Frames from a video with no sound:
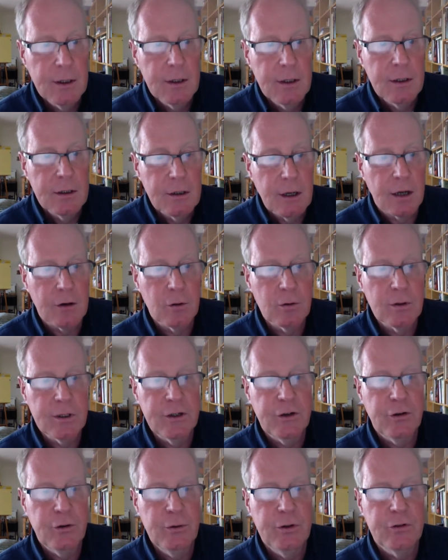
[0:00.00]
not only
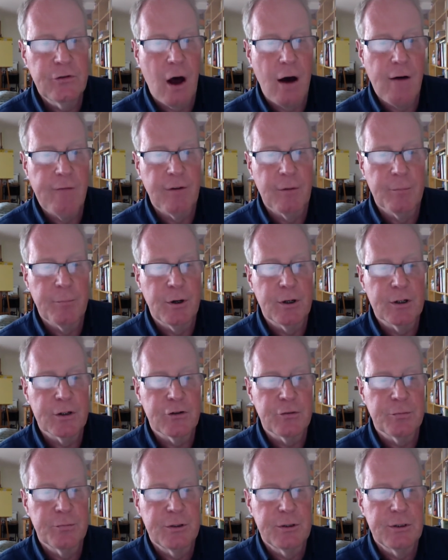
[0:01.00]
to his awful
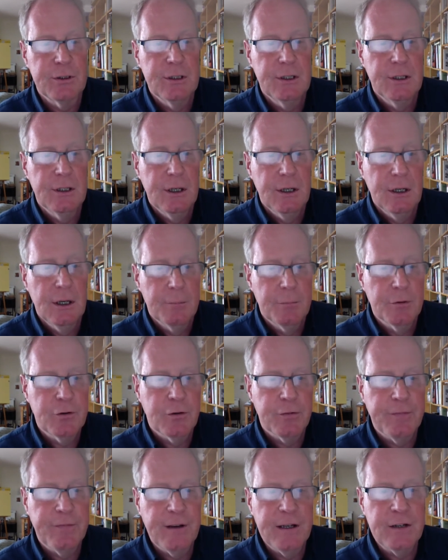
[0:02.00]
punishment, but to
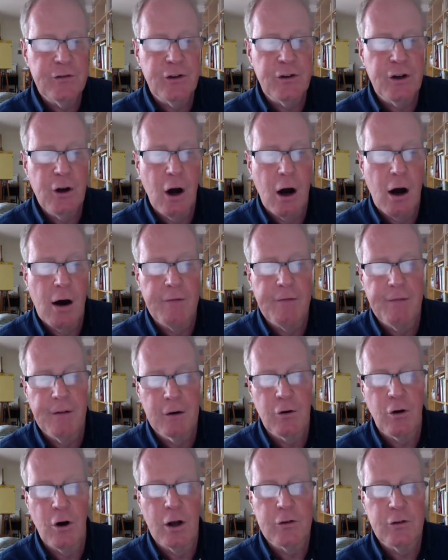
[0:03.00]
facing off
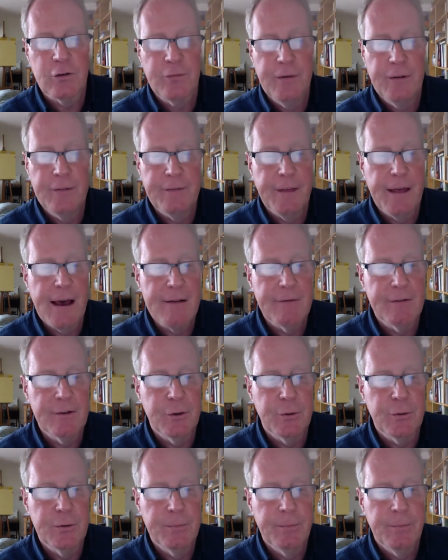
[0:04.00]
across Fifth
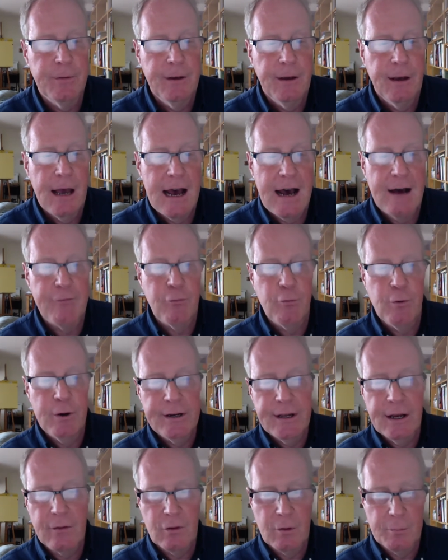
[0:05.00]
Avenue, halfway
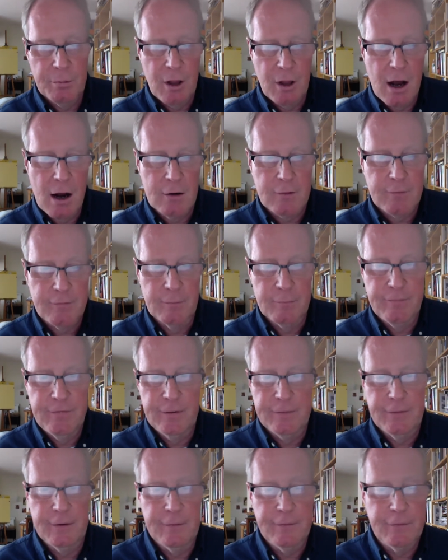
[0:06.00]
down the block from
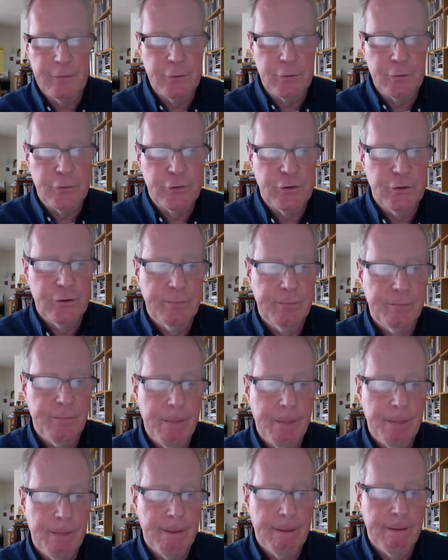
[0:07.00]
51st.
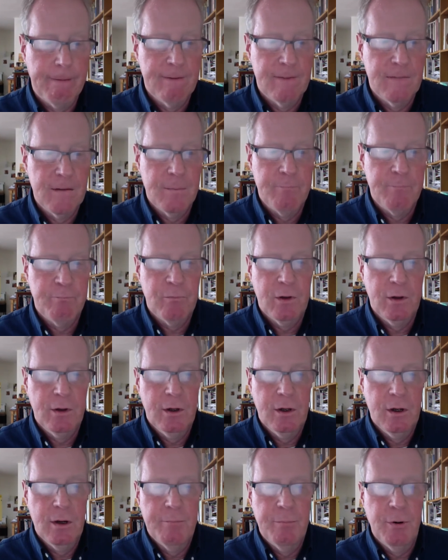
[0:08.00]

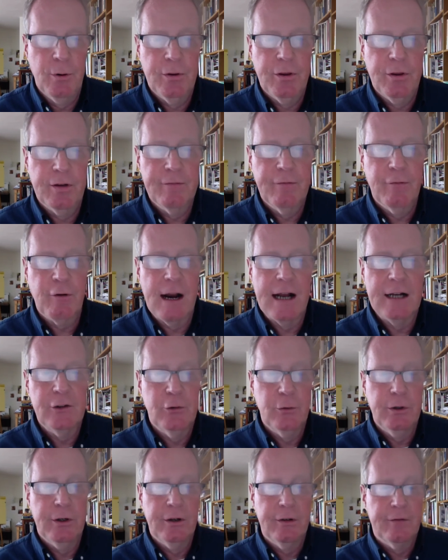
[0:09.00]
Both have
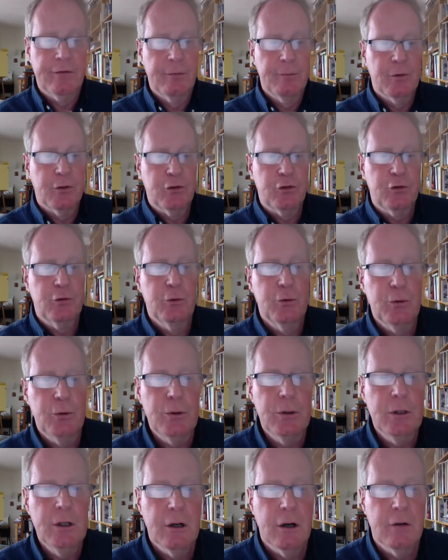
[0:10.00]
graduated from the
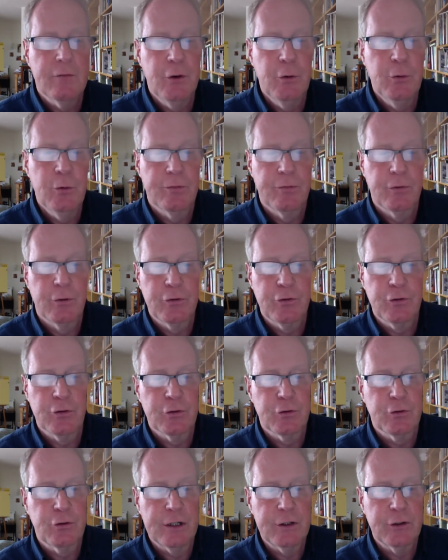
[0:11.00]
School of Universal
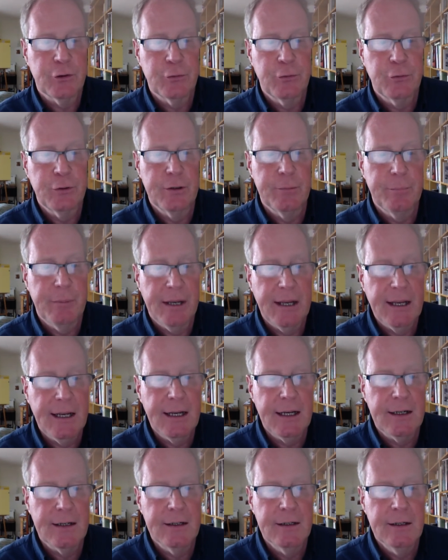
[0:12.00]
Treachery and
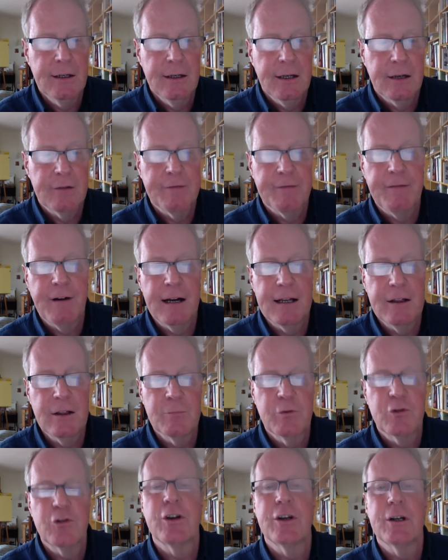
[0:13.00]
Pain and find
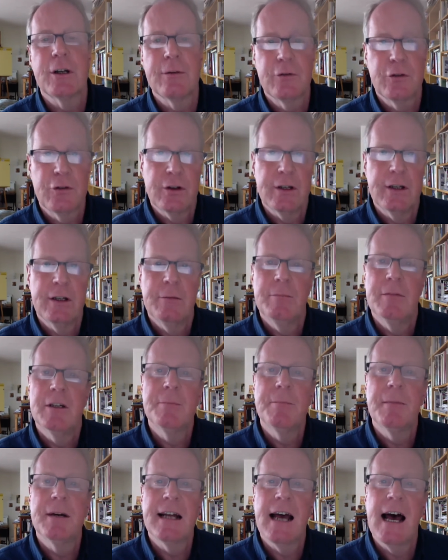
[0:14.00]
themselves in
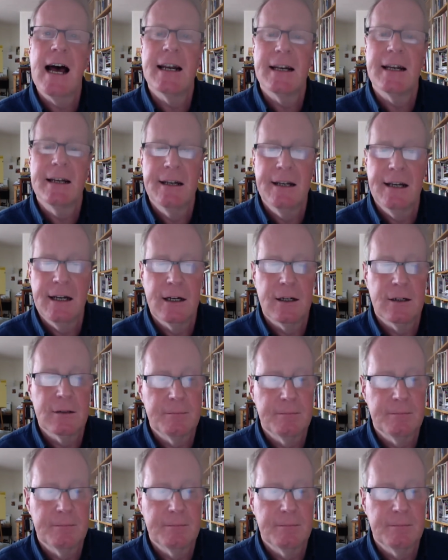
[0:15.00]
mid-Manhattan now.